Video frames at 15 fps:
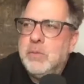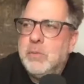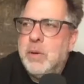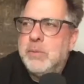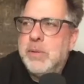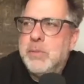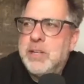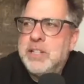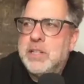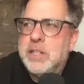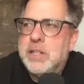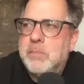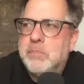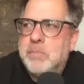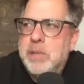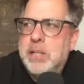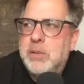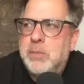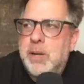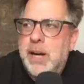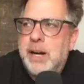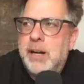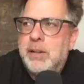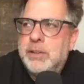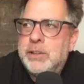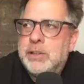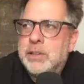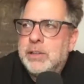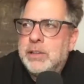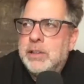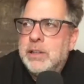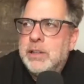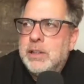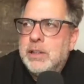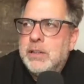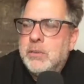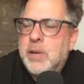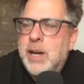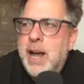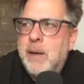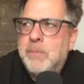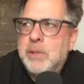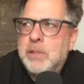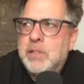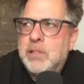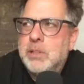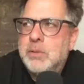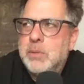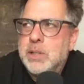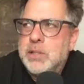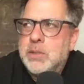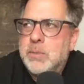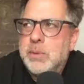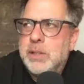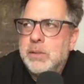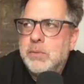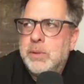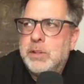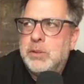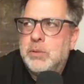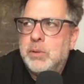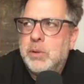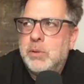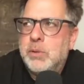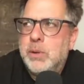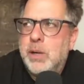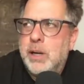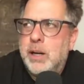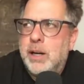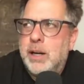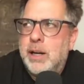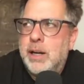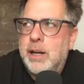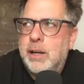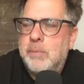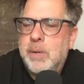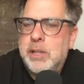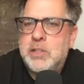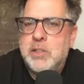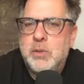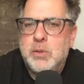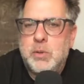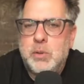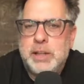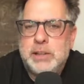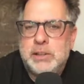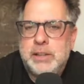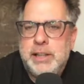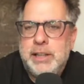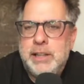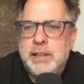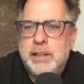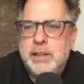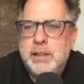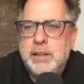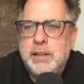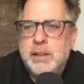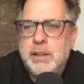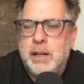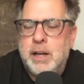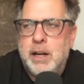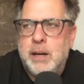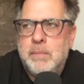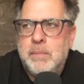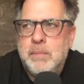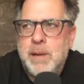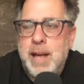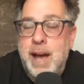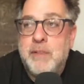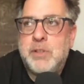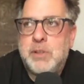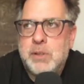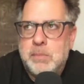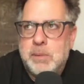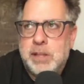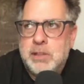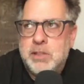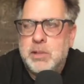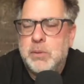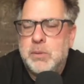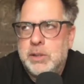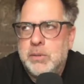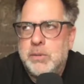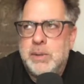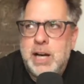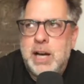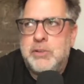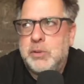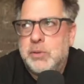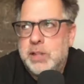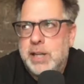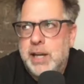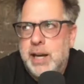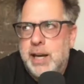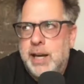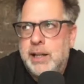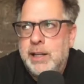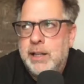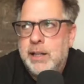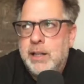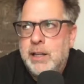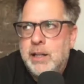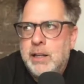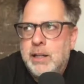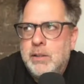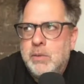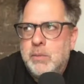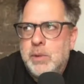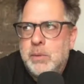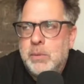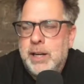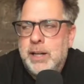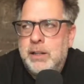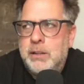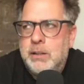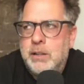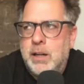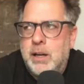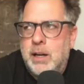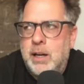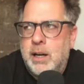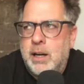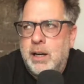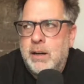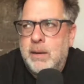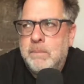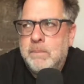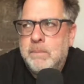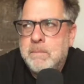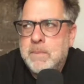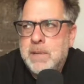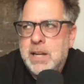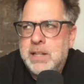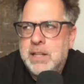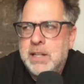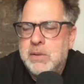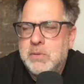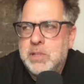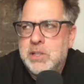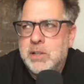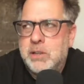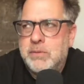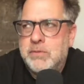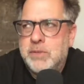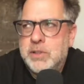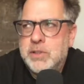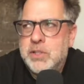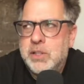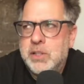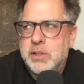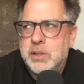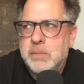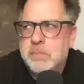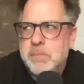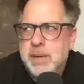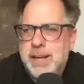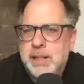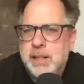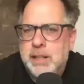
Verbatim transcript: went to the B round, what happened too was we grew a bit too quickly after the B. So we got through the A. We went, I think that was our first year in beta.